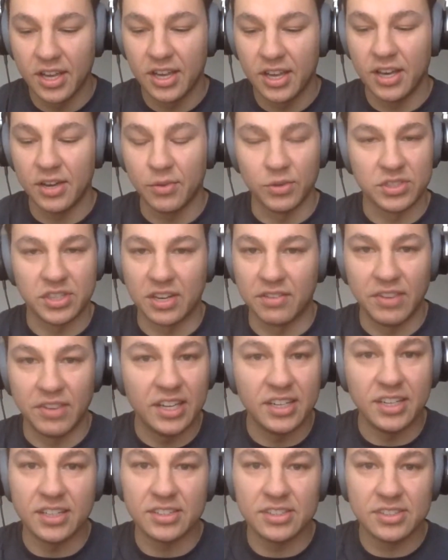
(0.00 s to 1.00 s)
was
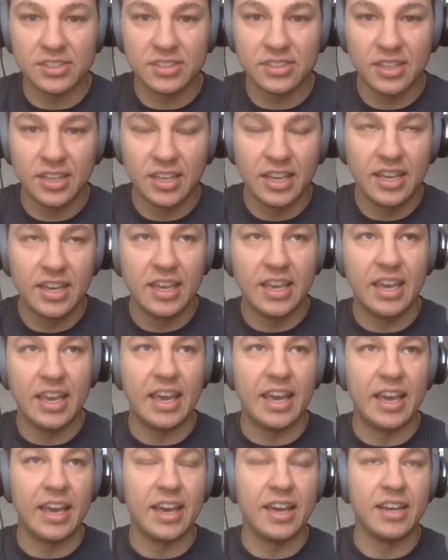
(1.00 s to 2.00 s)
convenience.
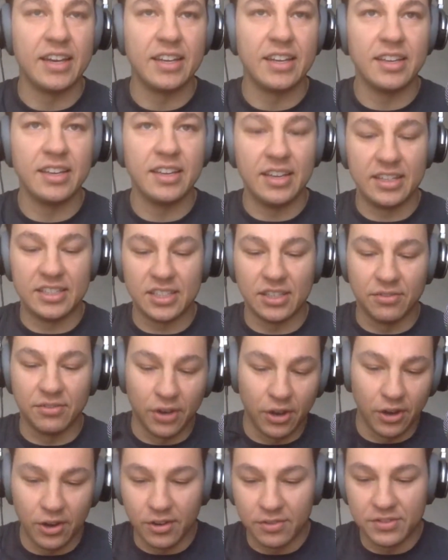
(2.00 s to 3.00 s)
And it's
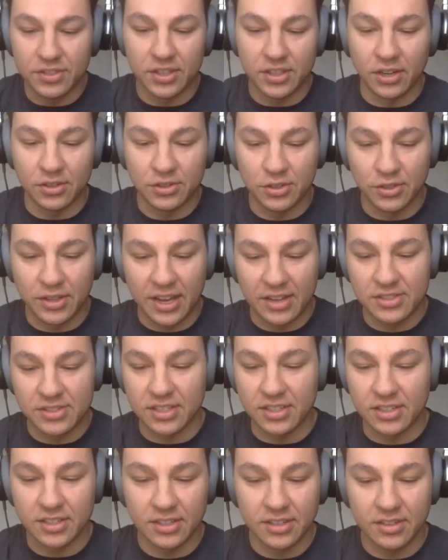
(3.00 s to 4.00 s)
evolved,
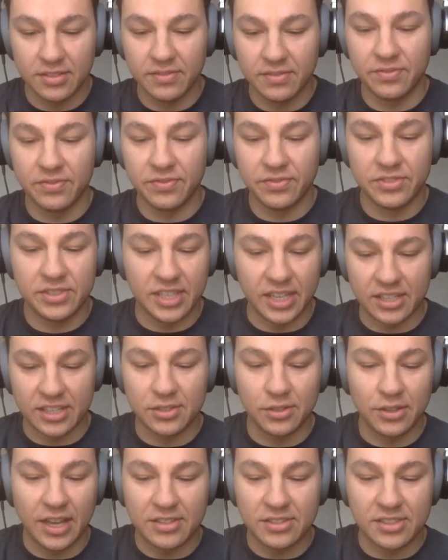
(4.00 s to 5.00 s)
2006,
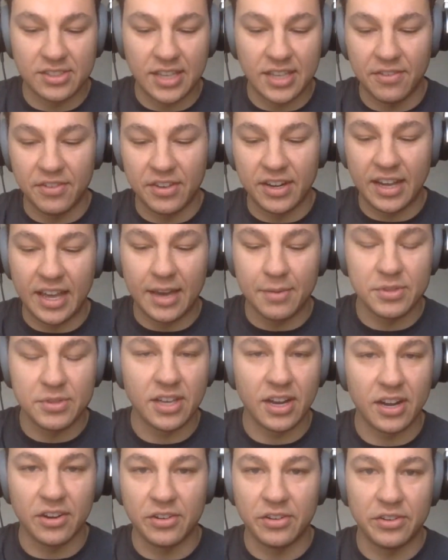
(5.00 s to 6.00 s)
2007,
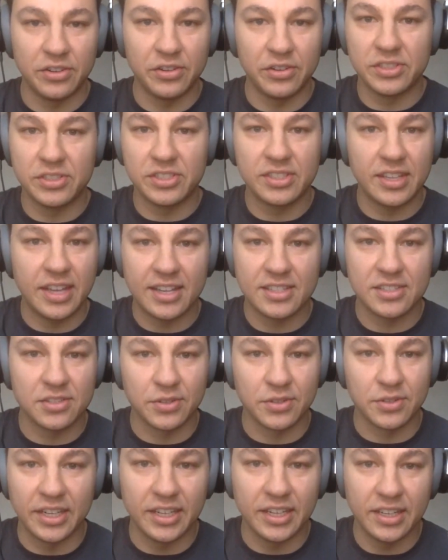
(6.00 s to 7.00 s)
Amazon introduced
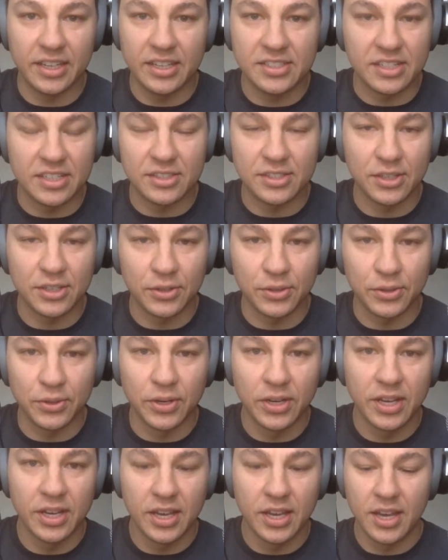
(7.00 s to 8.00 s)
S3,
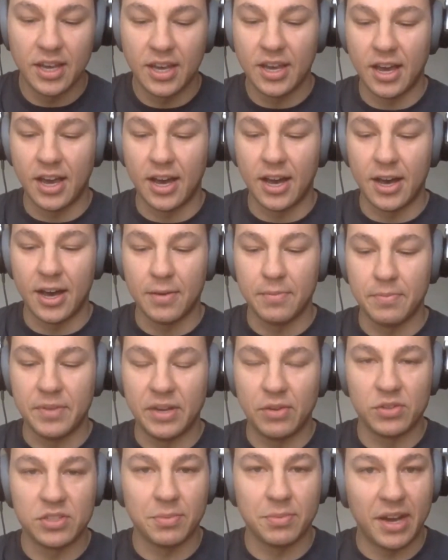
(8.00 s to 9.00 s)
EC2,
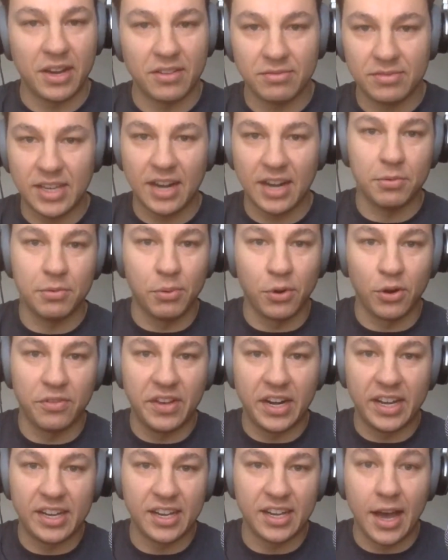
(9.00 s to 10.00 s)
and it was about kind of a more
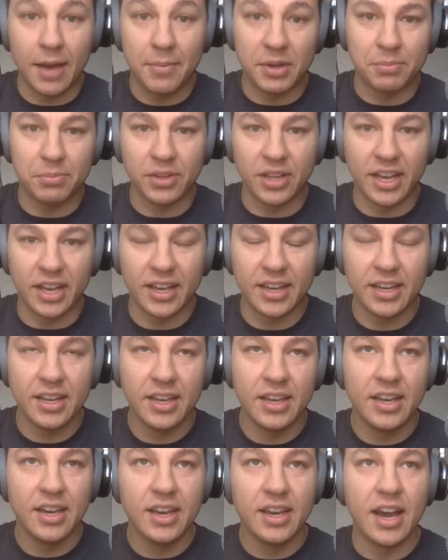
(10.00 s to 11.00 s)
of an economic play.
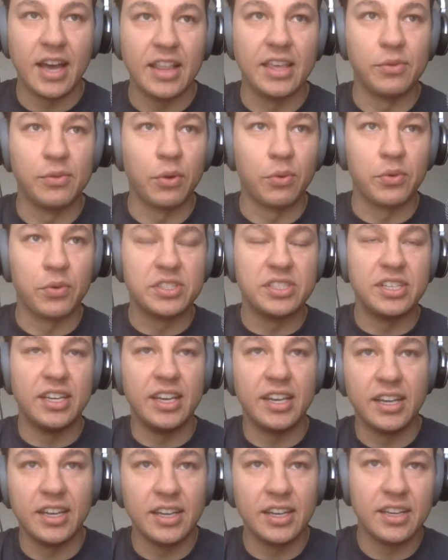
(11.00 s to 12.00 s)
I think what we're
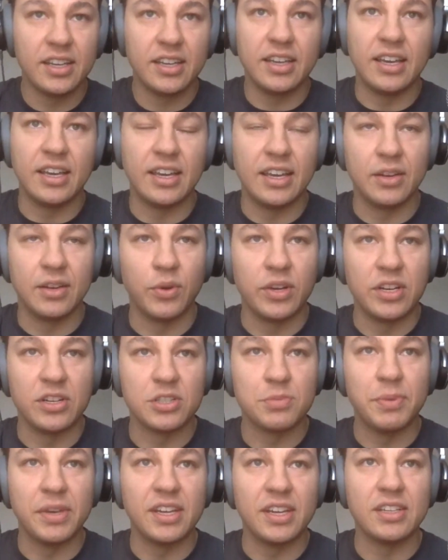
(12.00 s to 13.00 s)
seeing and what
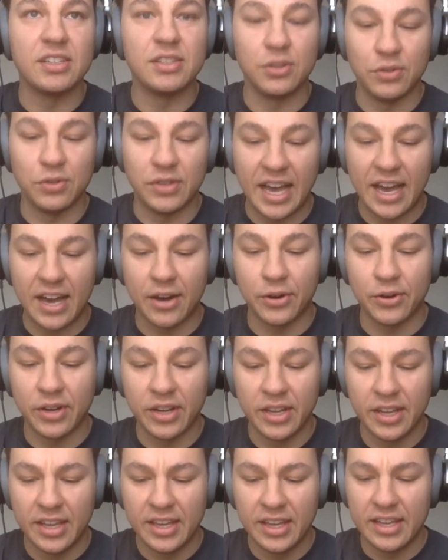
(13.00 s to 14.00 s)
you're speaking to now
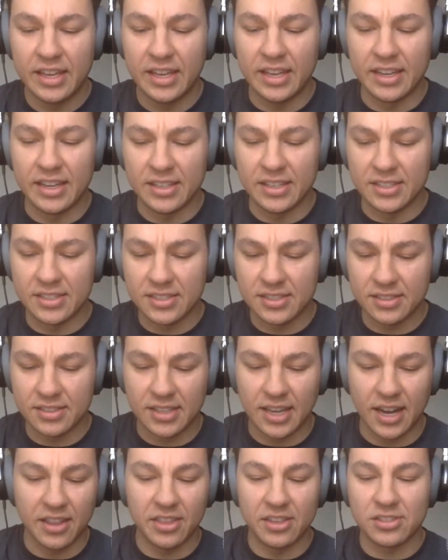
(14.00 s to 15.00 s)
is
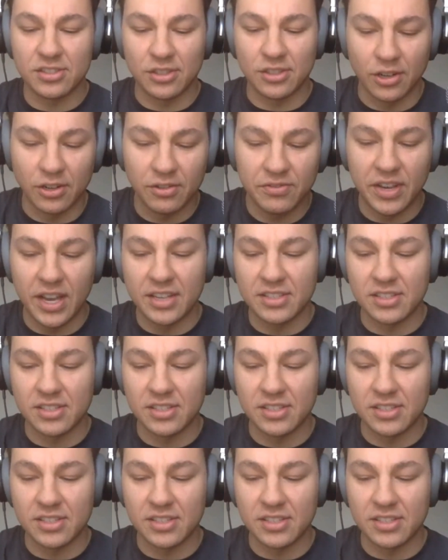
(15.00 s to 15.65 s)
kind of this third phase is